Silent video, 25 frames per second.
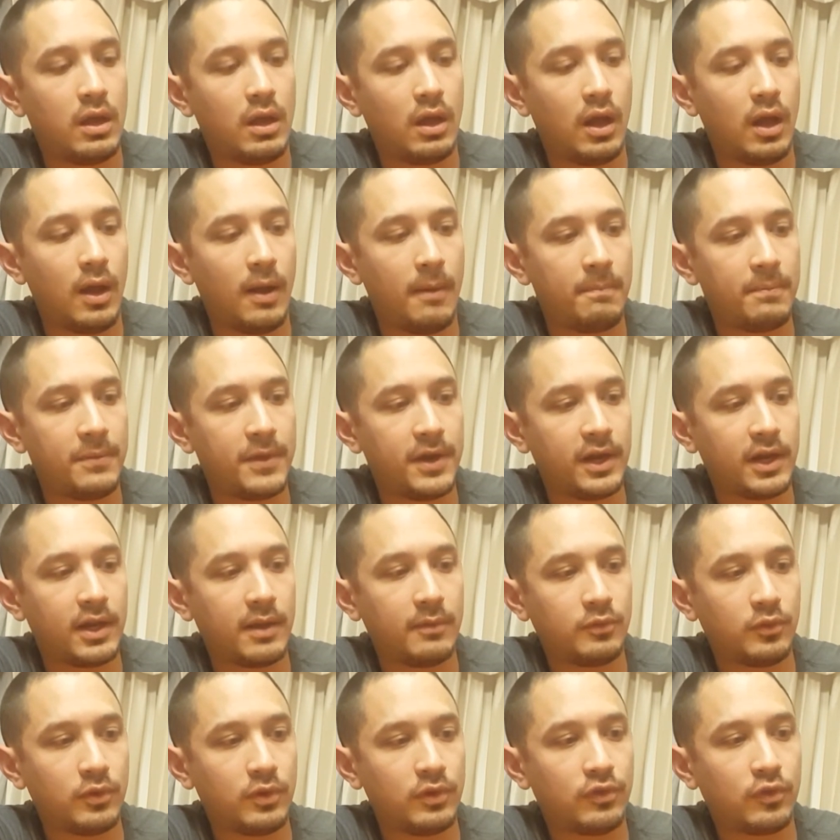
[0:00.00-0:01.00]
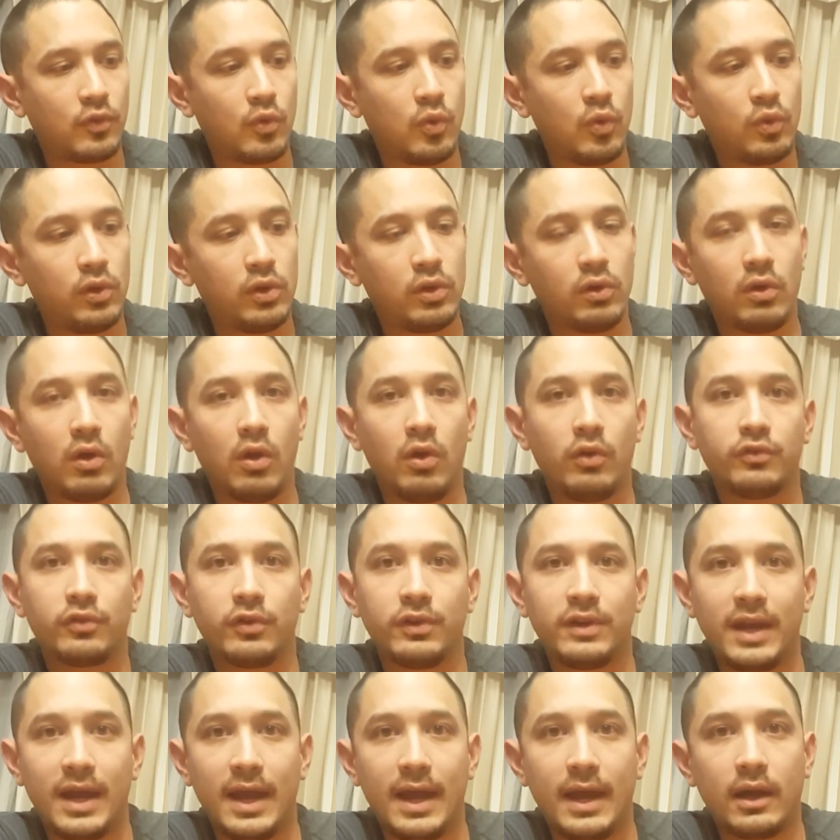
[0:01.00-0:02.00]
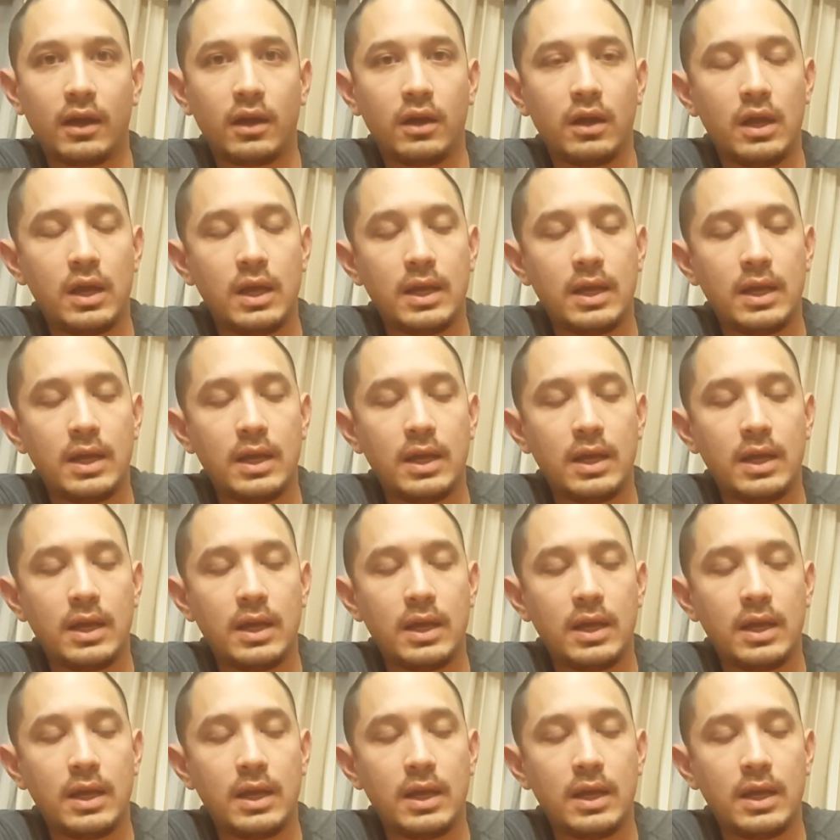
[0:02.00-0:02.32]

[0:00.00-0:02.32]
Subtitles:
Then it comes with this cool little UltraTac